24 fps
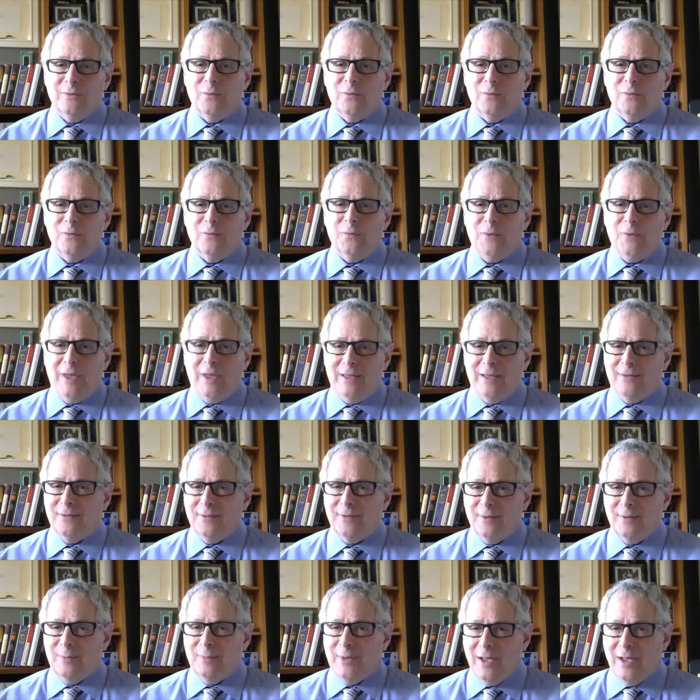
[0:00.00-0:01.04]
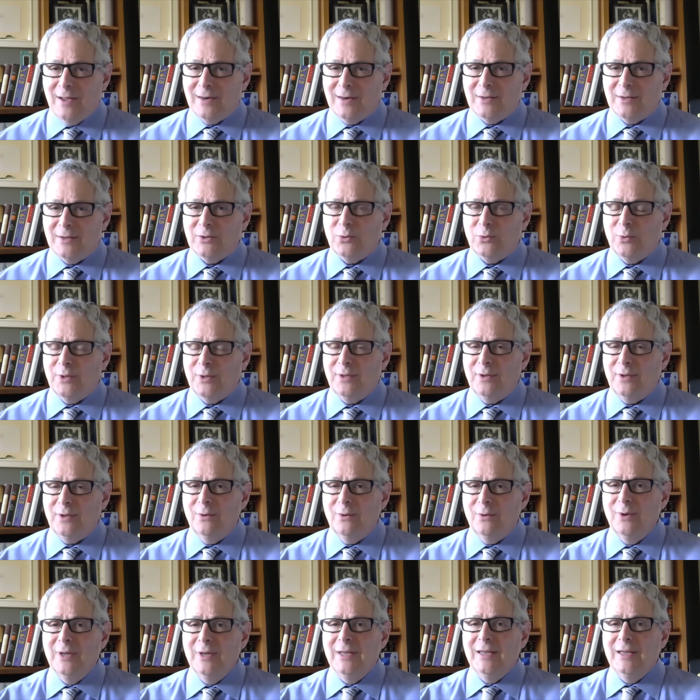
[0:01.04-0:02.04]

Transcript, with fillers: faith, to be honest with you,